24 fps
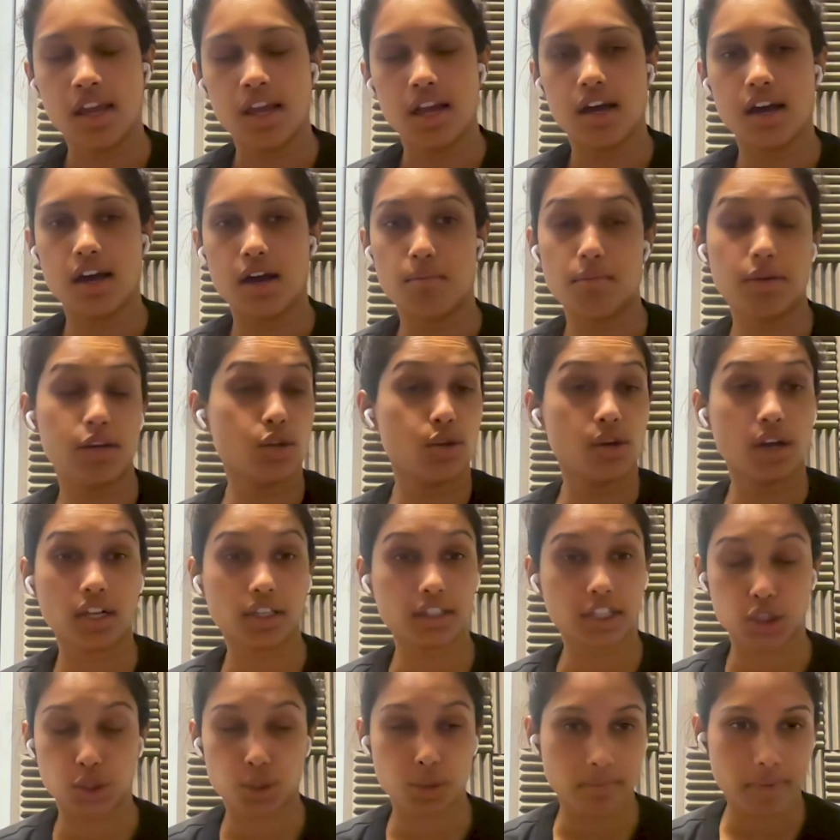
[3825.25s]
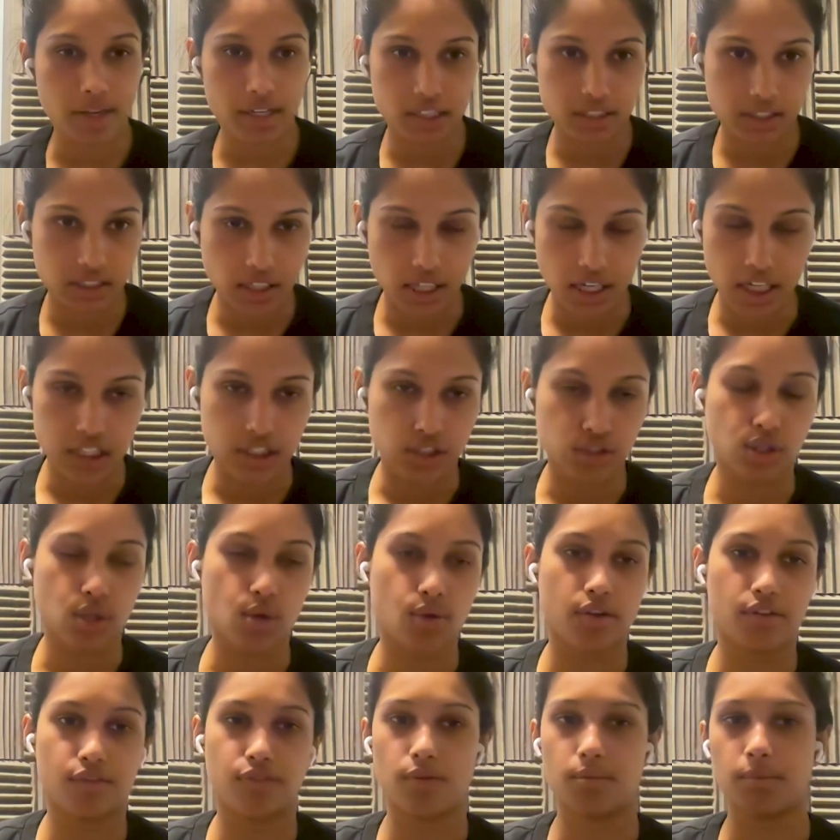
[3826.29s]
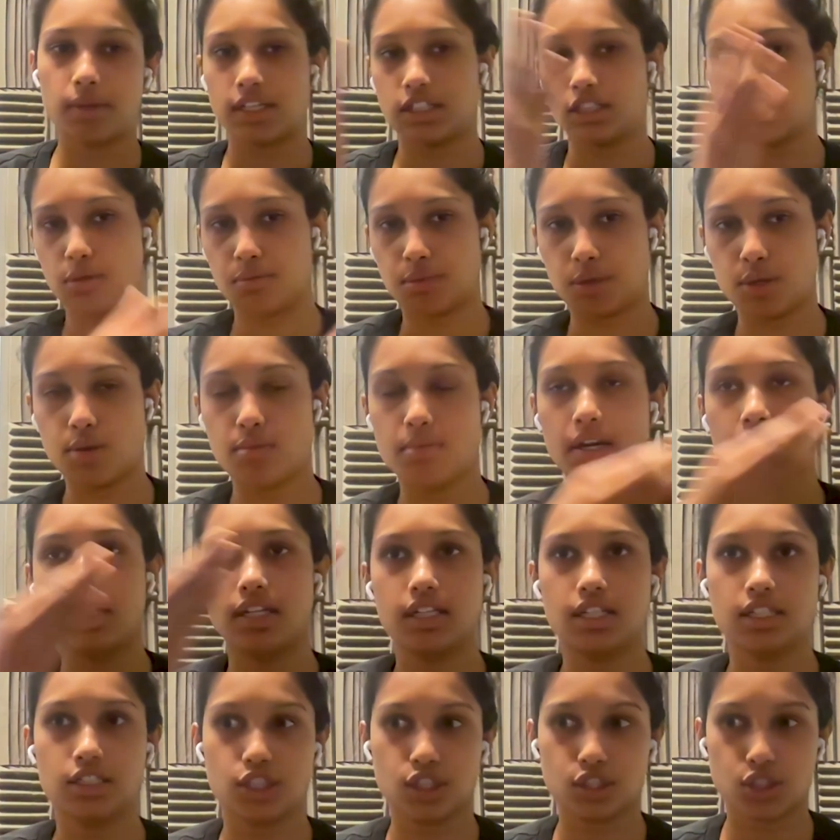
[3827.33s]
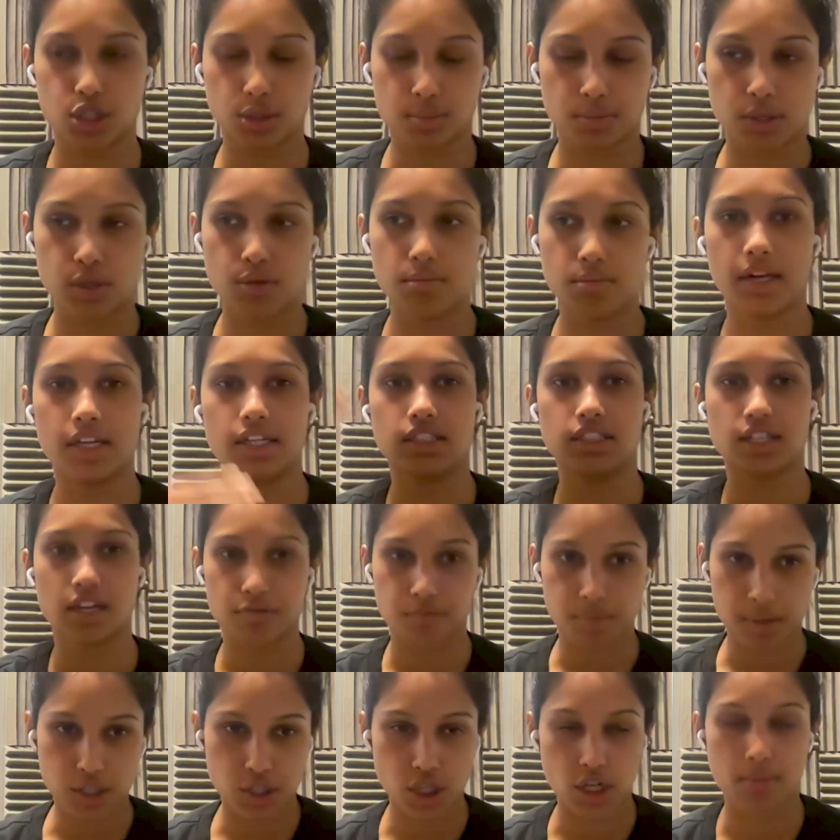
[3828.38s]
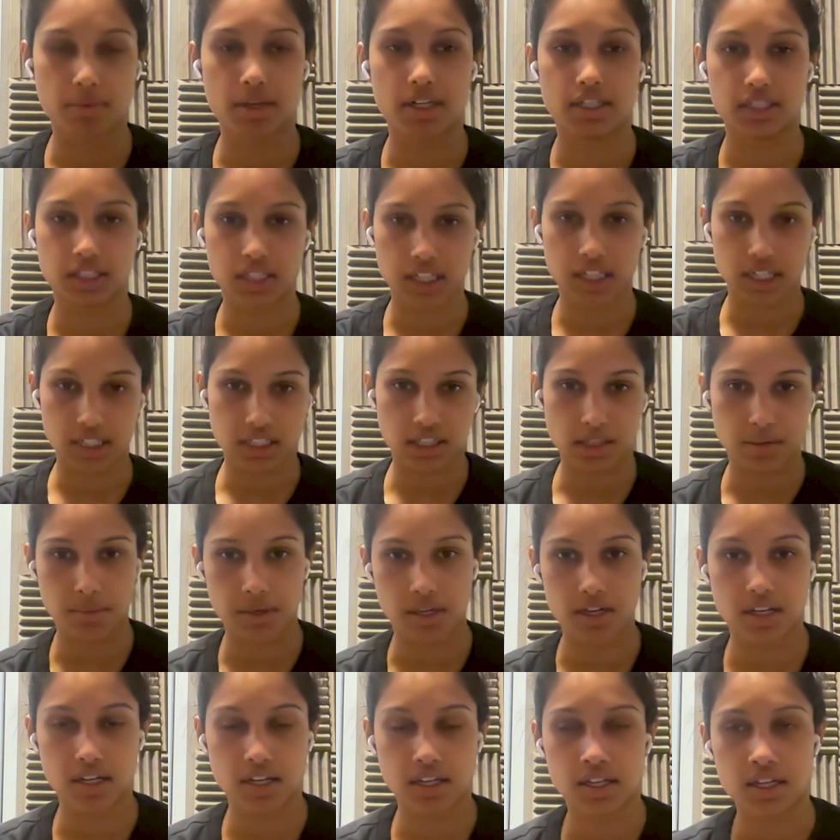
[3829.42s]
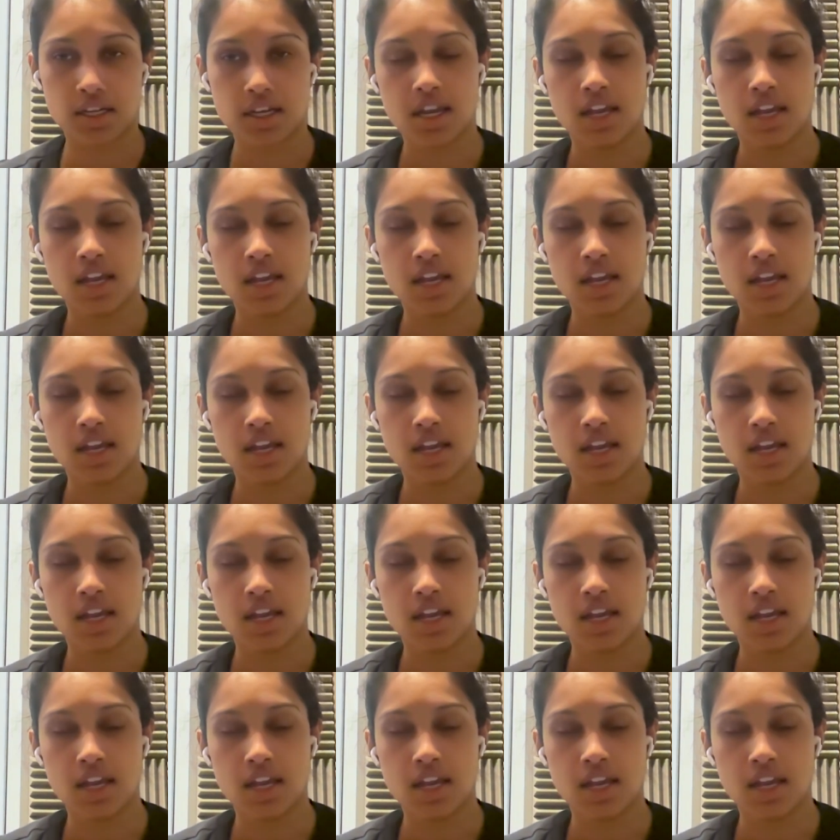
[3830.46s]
And you got like tremendous gains going from like CPU mining to GPU mining to FPGA mining to ASIC mining.